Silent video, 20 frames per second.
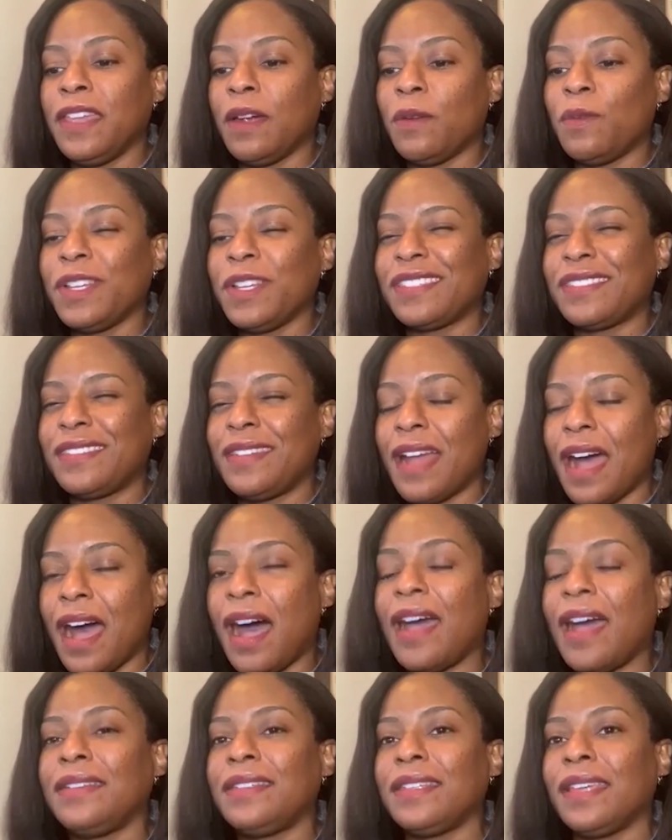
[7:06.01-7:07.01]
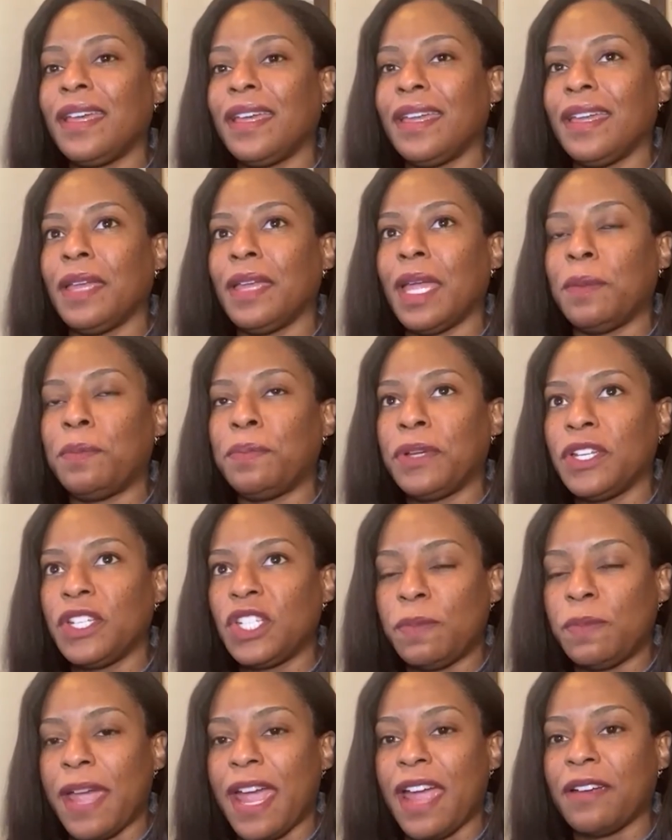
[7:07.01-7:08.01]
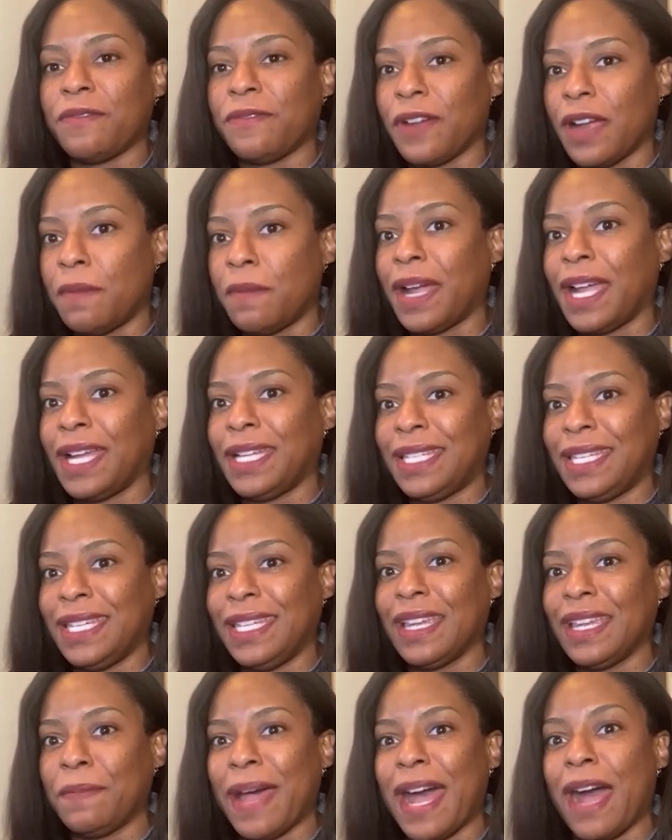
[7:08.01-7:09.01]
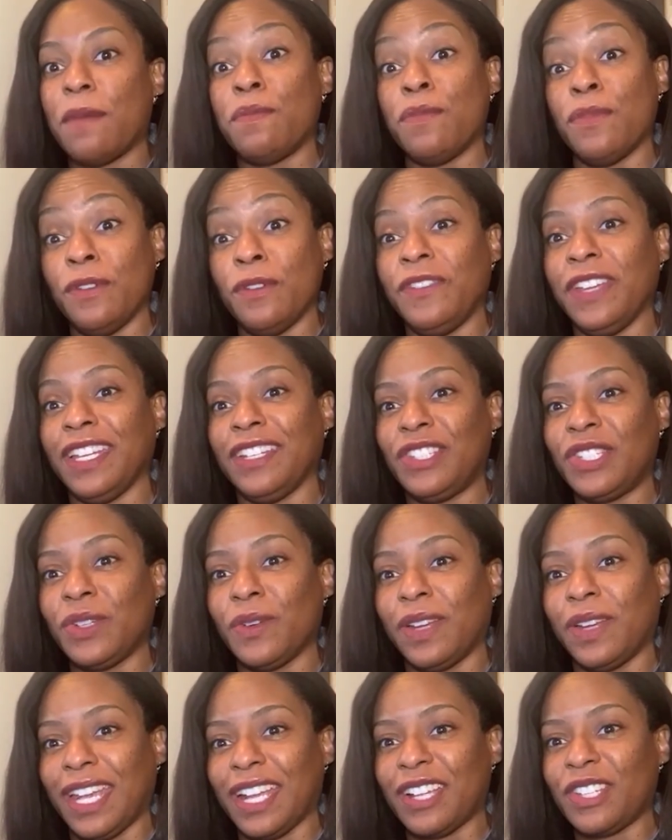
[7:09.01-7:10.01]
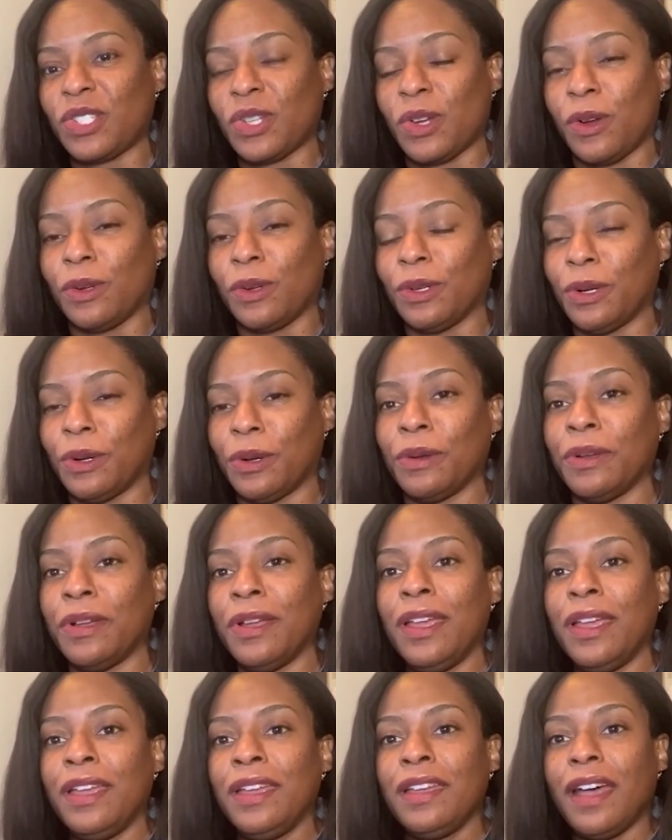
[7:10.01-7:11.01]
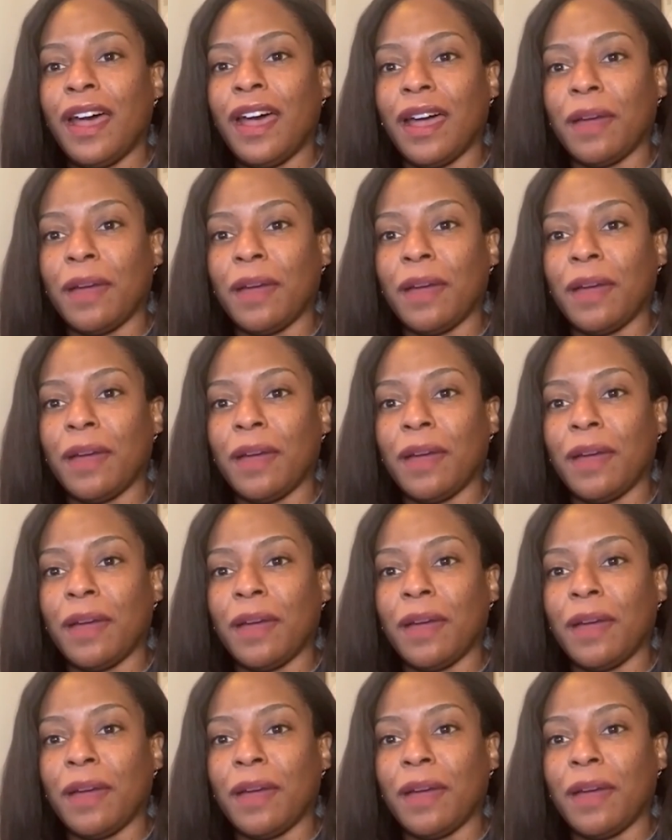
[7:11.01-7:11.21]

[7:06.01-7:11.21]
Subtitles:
There was not a pushback from IT about moving to an external